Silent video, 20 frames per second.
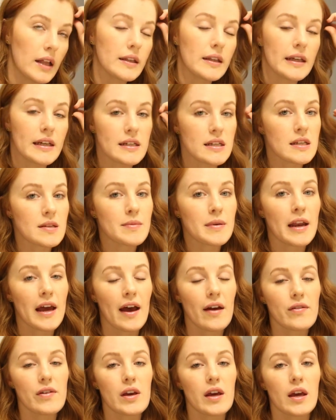Elise has been
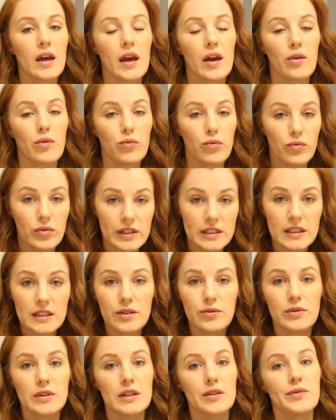having a
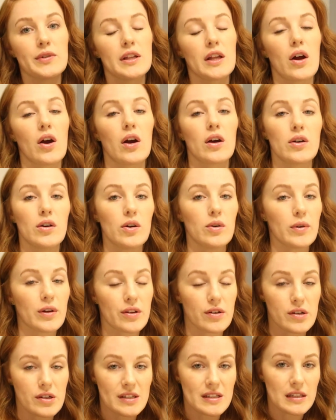really, really, really hard go
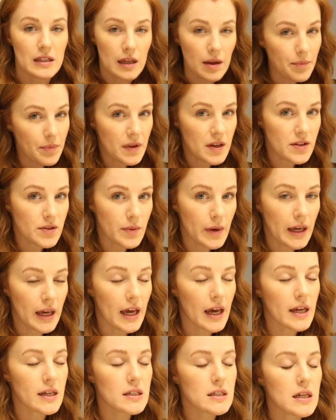with her sleep this
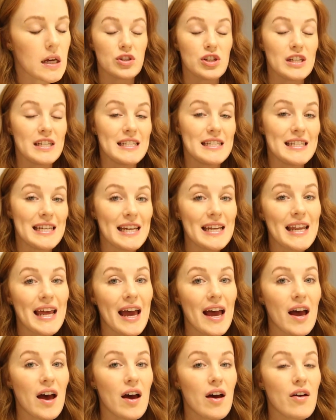weekend. She did
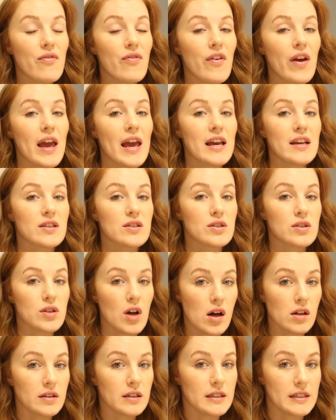have a
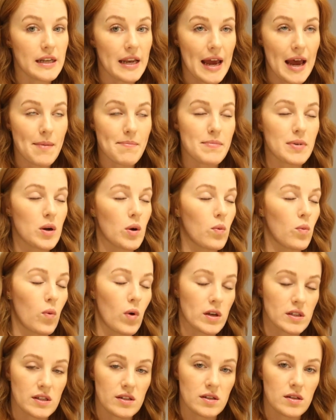solid nap, but it
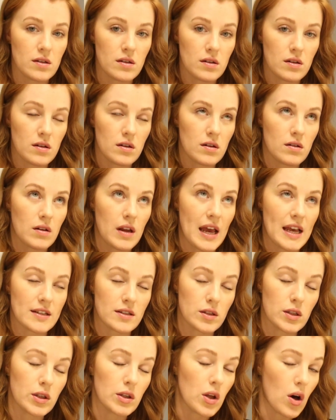wasn't
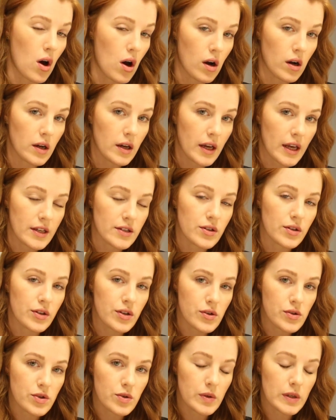as long as her
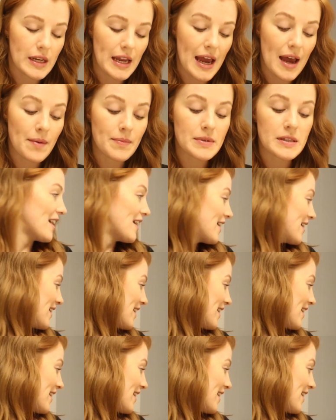usual naps.